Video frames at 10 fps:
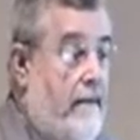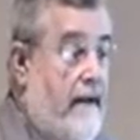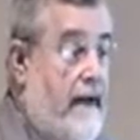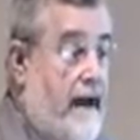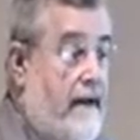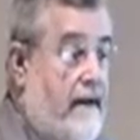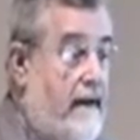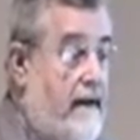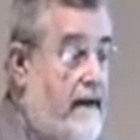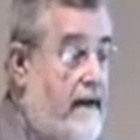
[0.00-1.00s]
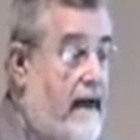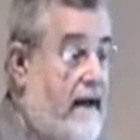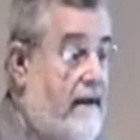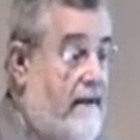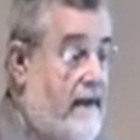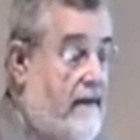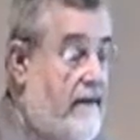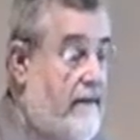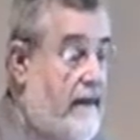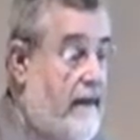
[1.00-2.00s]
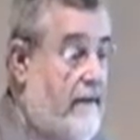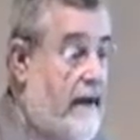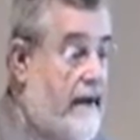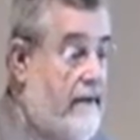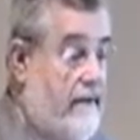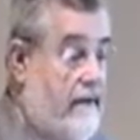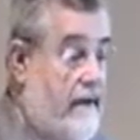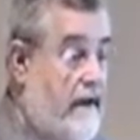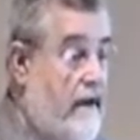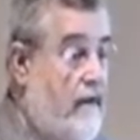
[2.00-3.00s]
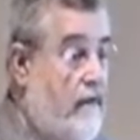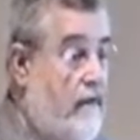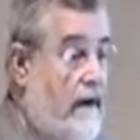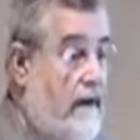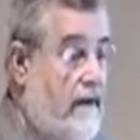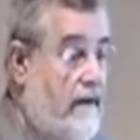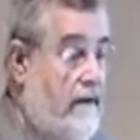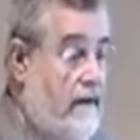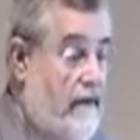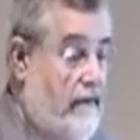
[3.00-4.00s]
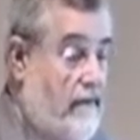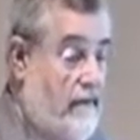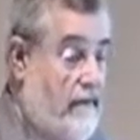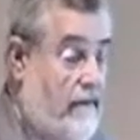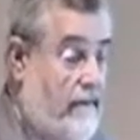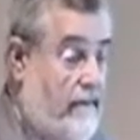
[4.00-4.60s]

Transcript: benignly, non-invasively, and painlessly treating these conditions.